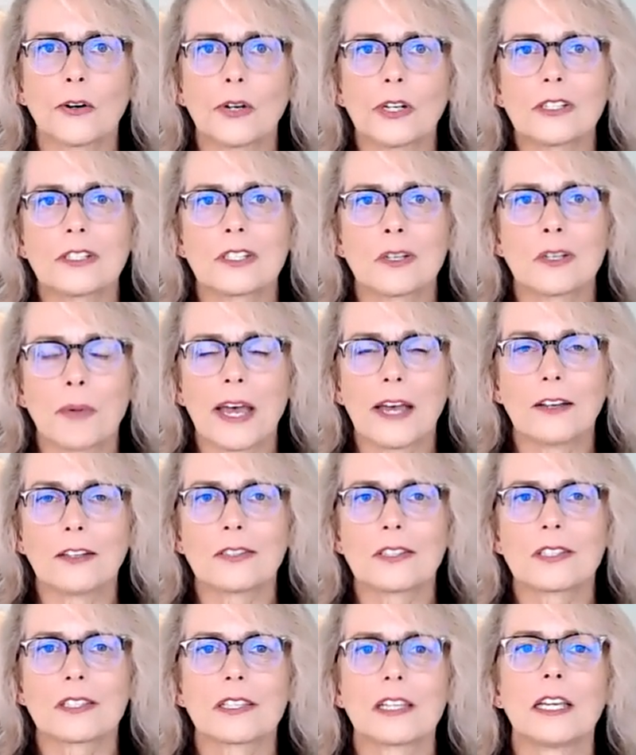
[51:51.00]
about your
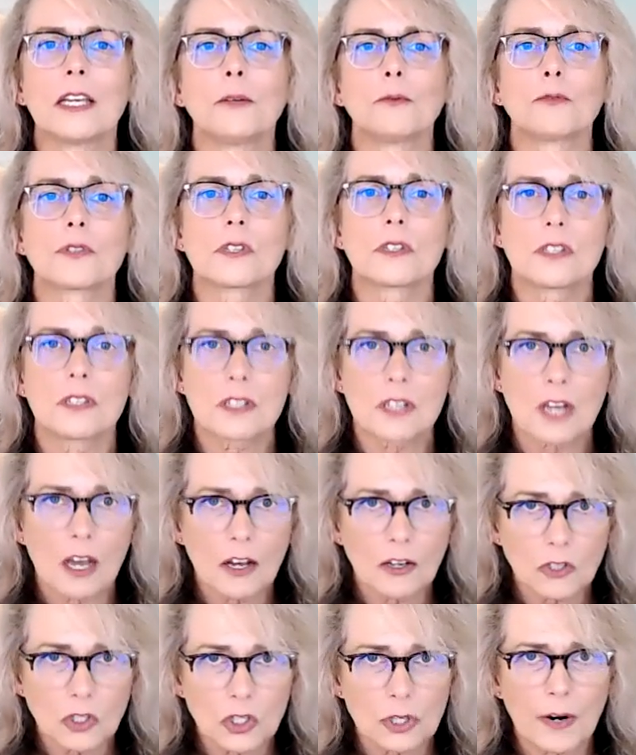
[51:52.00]
sleep, start
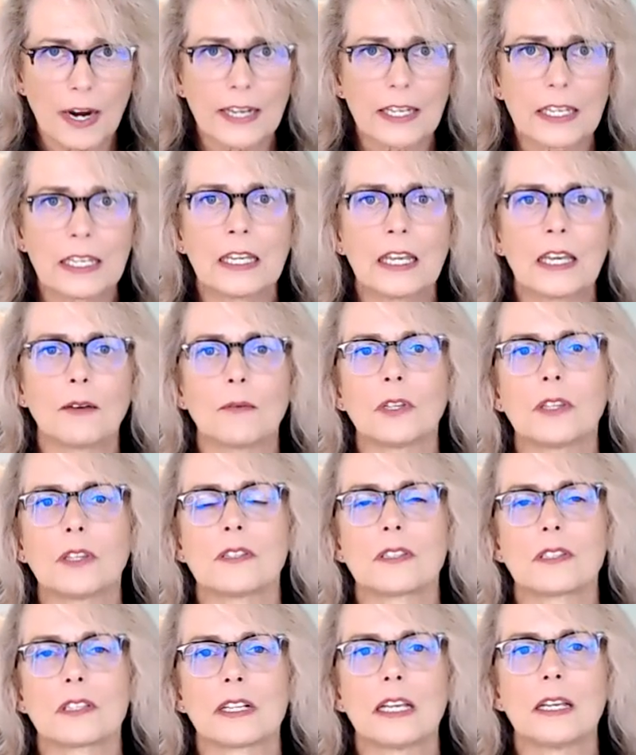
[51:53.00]
tracking it with a
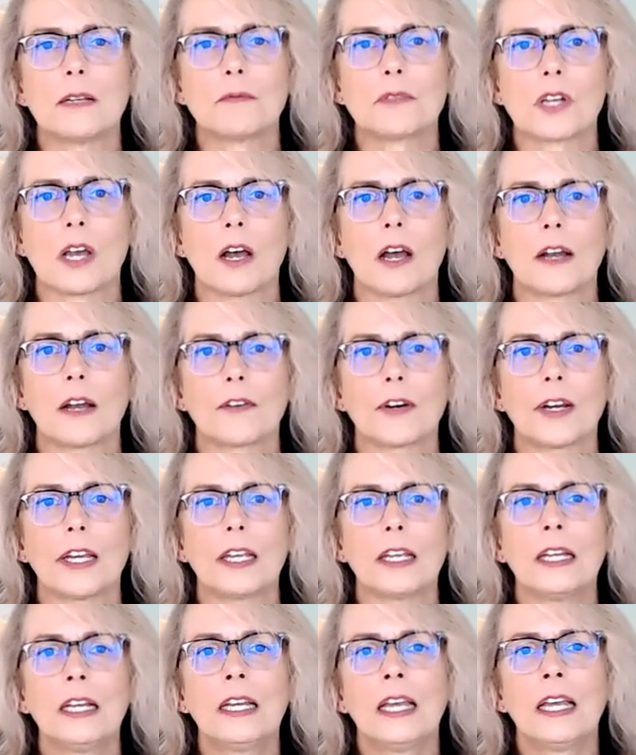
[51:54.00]
sleep diary.
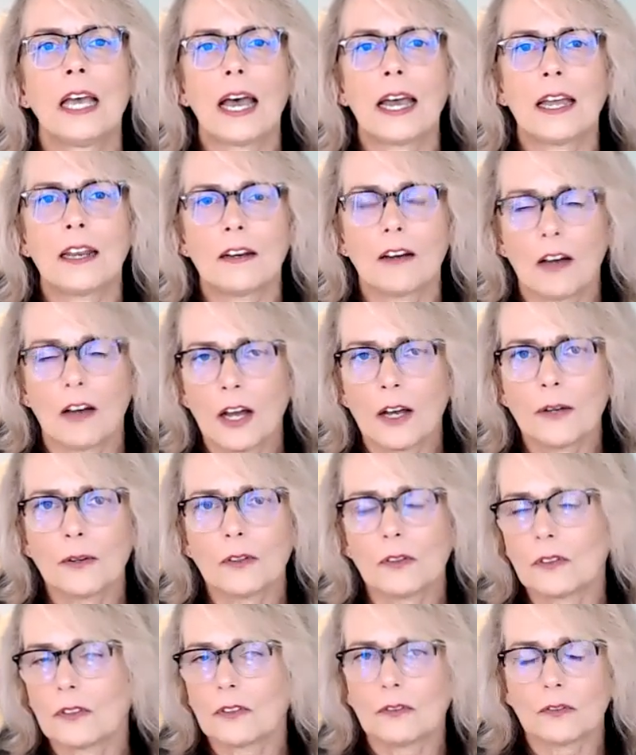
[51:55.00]
And I
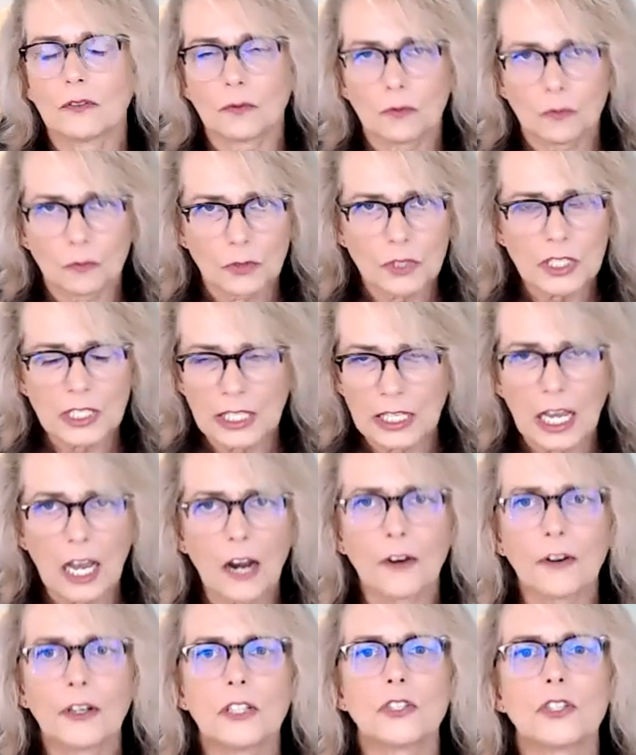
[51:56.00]
would
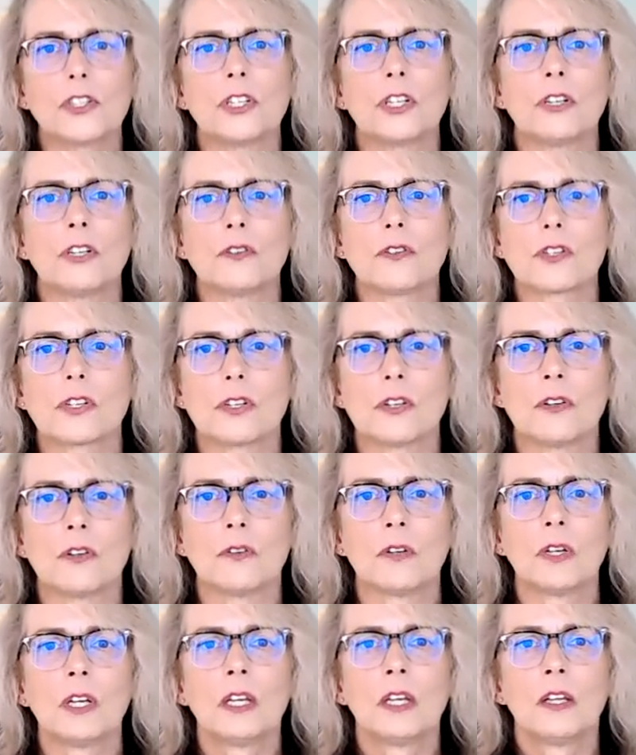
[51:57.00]
encourage you to
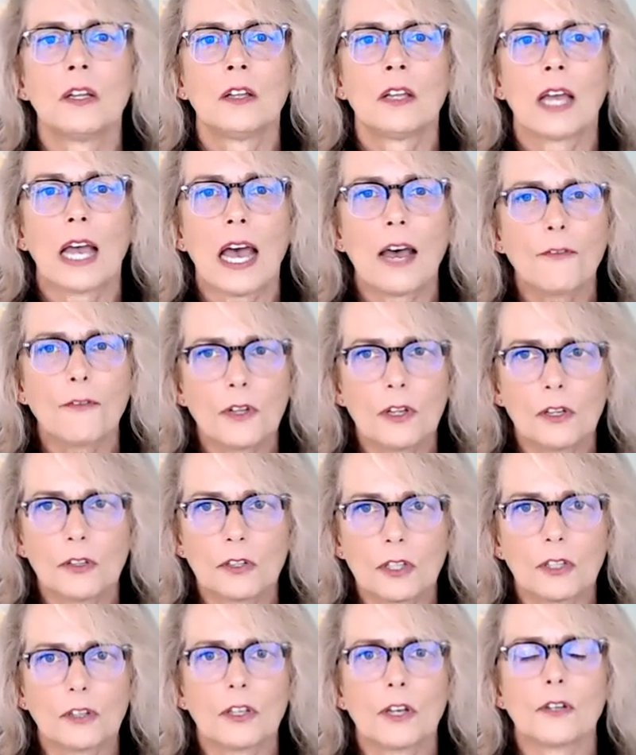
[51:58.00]
have a look
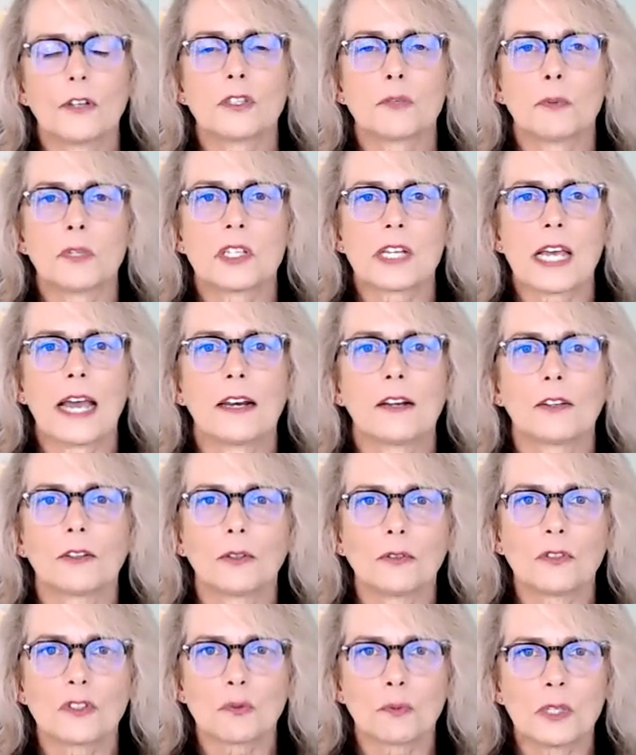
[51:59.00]
at those
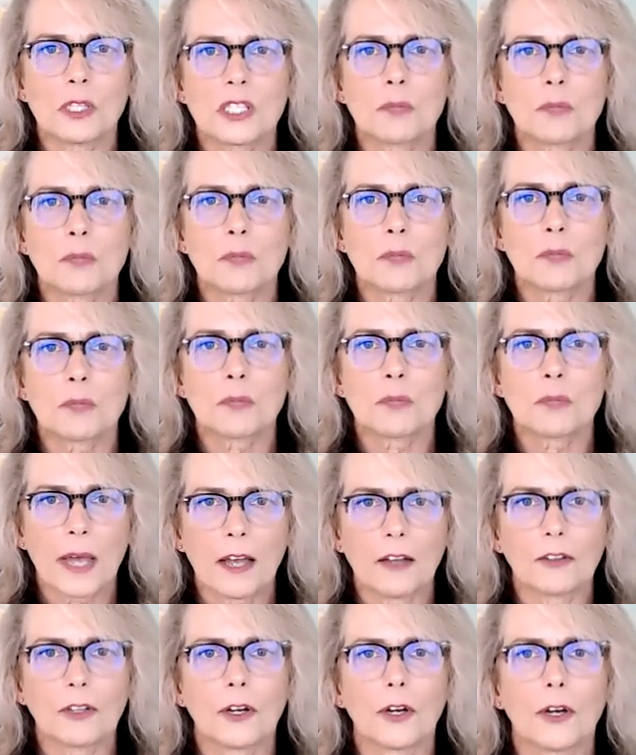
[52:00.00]
botanicals we spoke about,
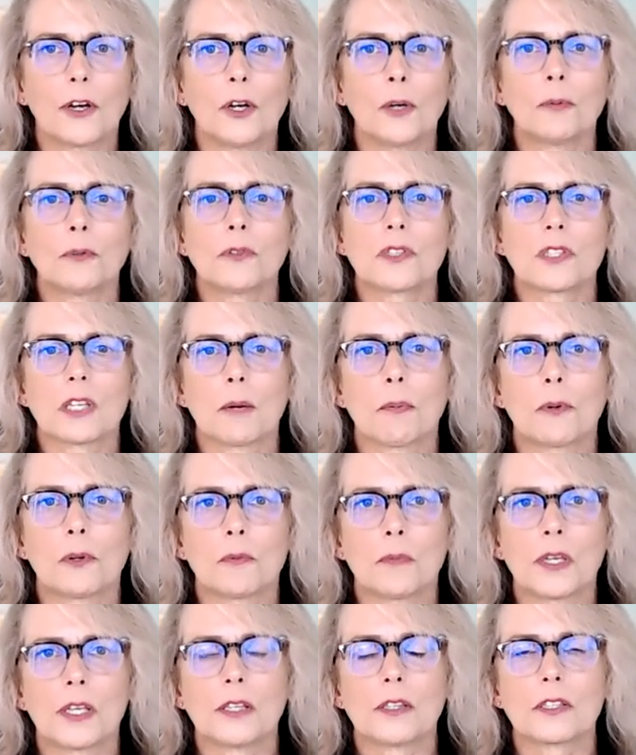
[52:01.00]
the herbal
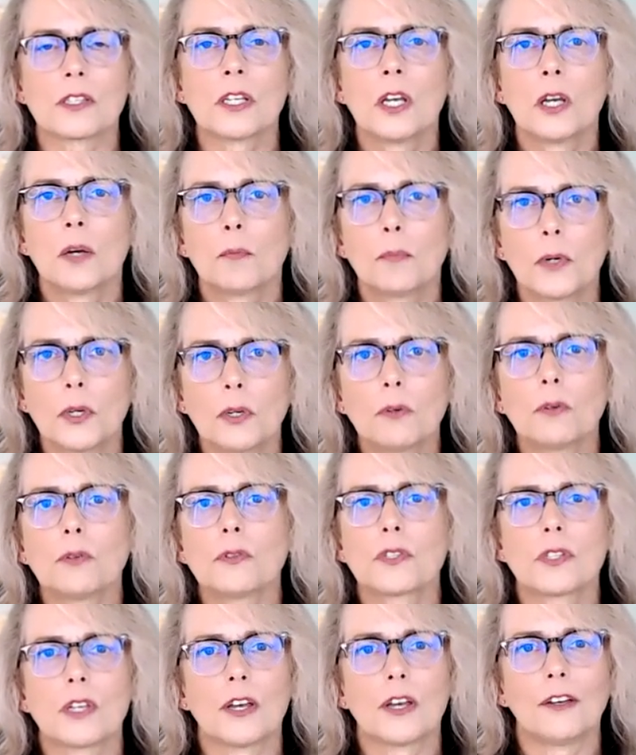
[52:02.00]
supplements, but
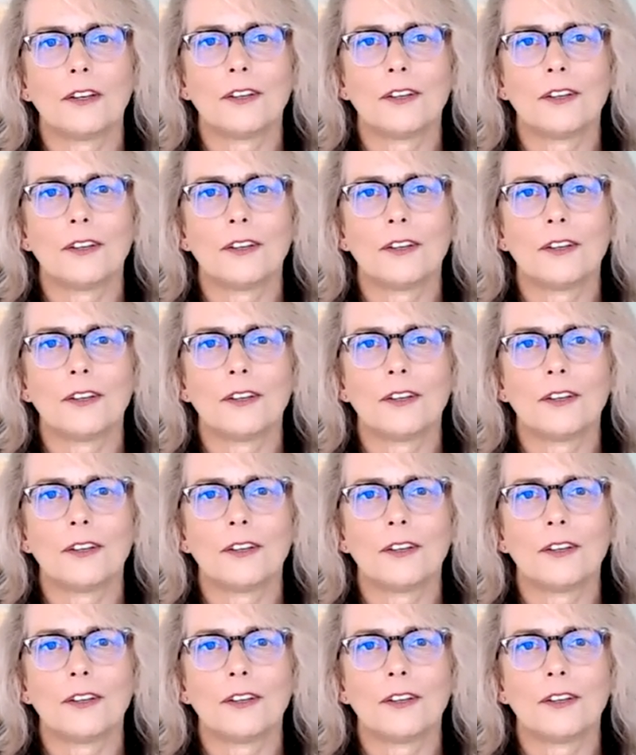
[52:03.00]
also,